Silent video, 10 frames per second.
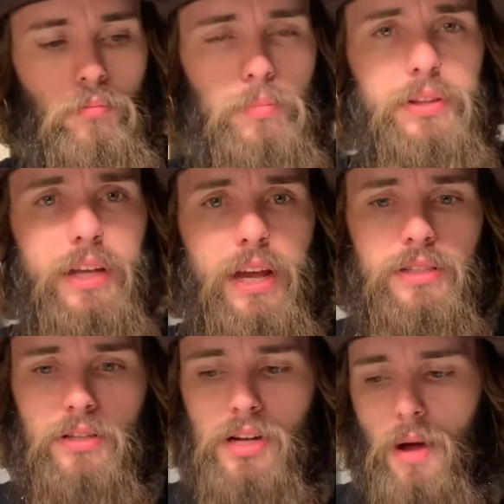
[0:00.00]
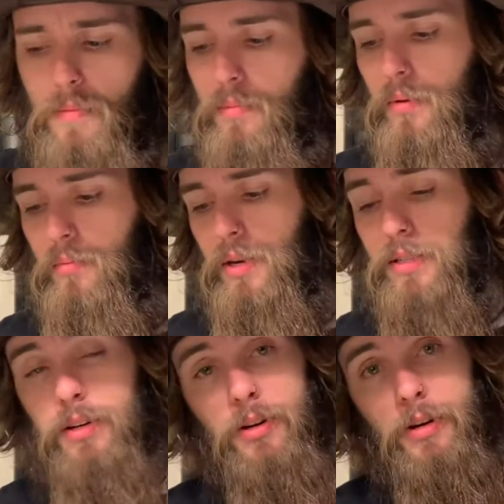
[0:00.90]
put the cage on top and put bricks
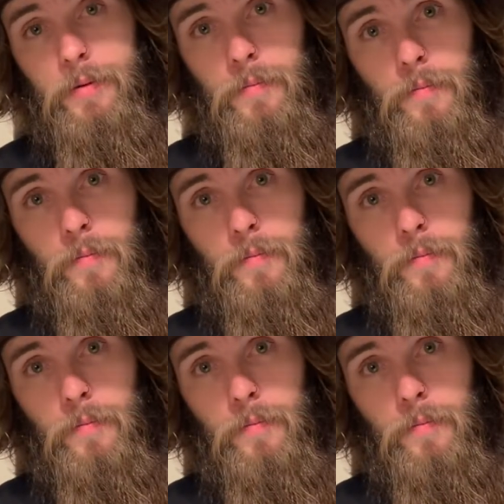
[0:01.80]
under it.